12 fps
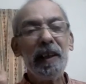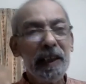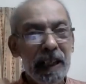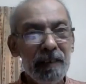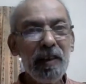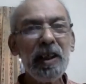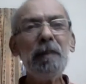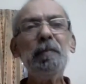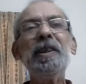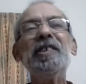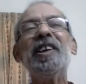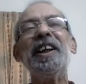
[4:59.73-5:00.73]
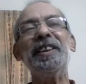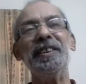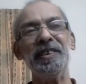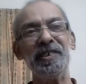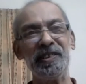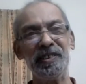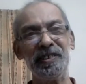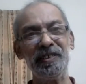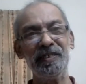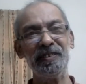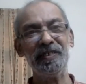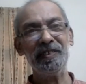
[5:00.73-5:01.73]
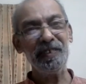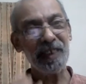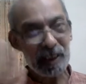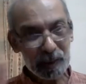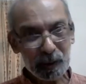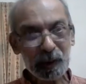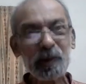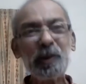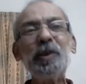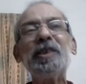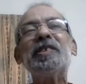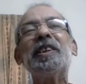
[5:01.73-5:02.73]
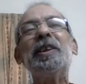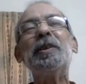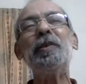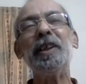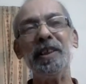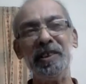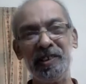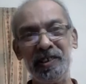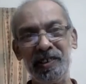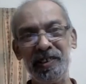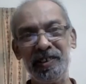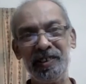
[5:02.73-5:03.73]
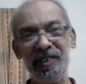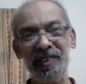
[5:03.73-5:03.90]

Giving up desires, That is also a sacrifice.